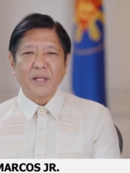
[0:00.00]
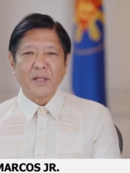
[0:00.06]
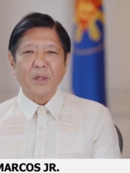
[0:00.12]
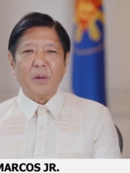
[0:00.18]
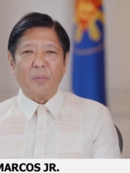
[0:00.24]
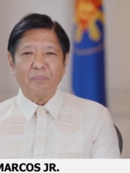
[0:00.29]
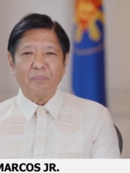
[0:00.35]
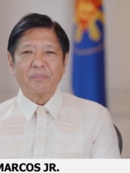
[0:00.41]

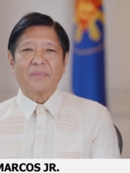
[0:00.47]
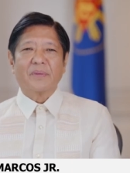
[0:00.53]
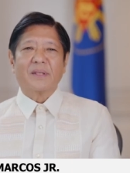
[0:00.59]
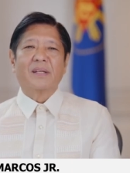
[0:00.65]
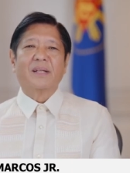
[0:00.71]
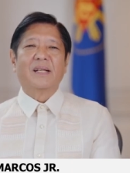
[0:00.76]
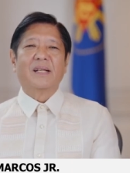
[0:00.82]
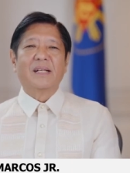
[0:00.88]
you,
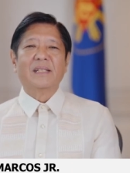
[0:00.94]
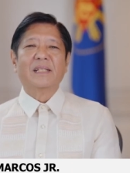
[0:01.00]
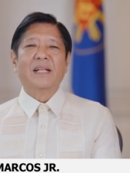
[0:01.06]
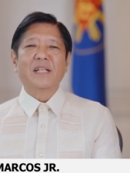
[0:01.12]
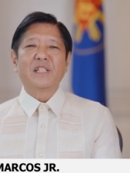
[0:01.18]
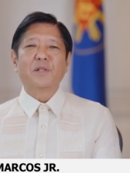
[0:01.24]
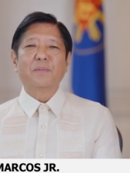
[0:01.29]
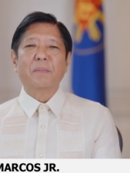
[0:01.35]
and
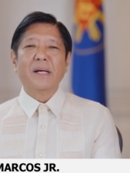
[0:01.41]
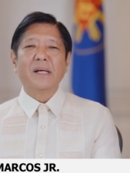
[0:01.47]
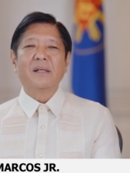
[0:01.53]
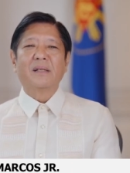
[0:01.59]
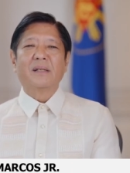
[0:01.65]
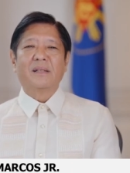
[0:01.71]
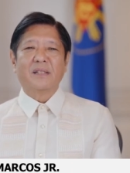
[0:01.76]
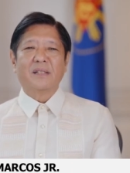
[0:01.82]
let's
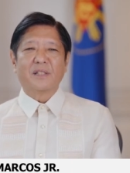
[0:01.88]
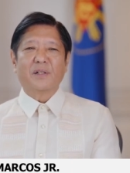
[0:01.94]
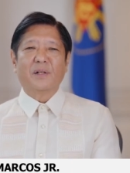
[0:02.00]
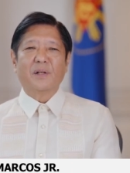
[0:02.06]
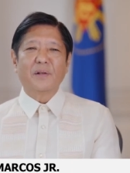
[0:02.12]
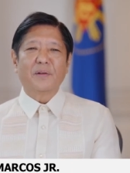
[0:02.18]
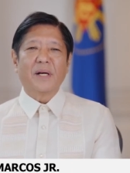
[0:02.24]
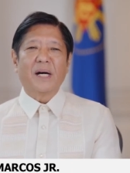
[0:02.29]
make this
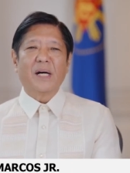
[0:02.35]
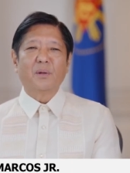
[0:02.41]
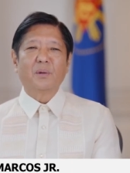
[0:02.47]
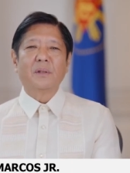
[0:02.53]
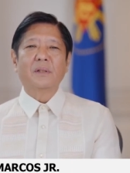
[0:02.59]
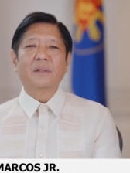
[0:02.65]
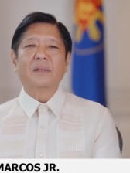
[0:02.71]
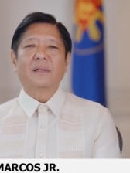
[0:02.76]
Earth
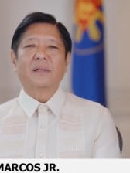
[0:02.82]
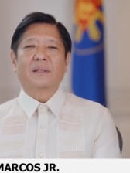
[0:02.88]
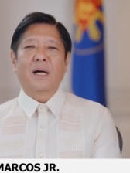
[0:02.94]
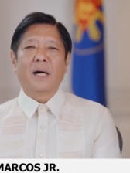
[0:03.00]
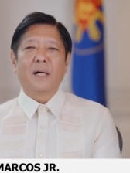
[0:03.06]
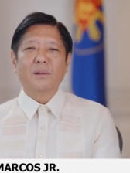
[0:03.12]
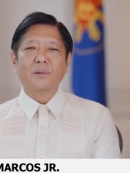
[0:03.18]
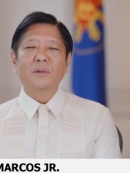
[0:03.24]
Hour
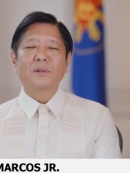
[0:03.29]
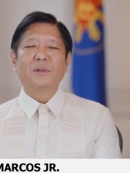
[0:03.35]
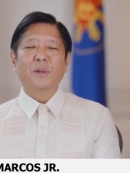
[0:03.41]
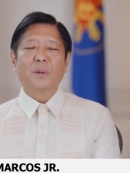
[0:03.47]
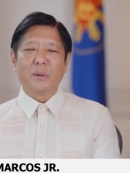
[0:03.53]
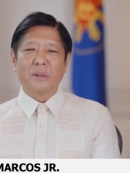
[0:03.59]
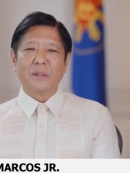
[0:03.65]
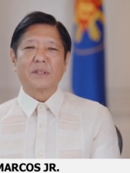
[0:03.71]
count
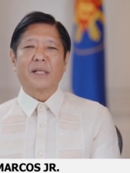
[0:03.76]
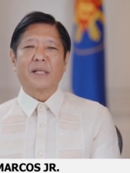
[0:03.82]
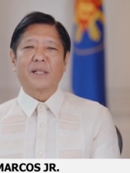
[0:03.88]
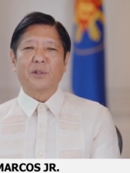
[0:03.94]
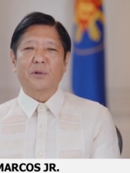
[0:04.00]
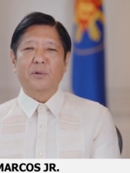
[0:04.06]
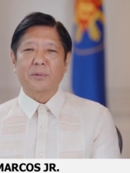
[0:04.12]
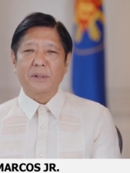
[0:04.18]
towards a
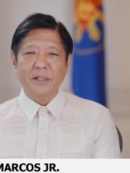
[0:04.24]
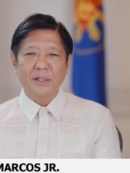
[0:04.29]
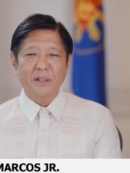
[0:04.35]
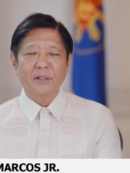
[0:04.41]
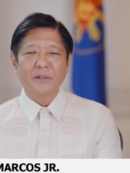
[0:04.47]
greener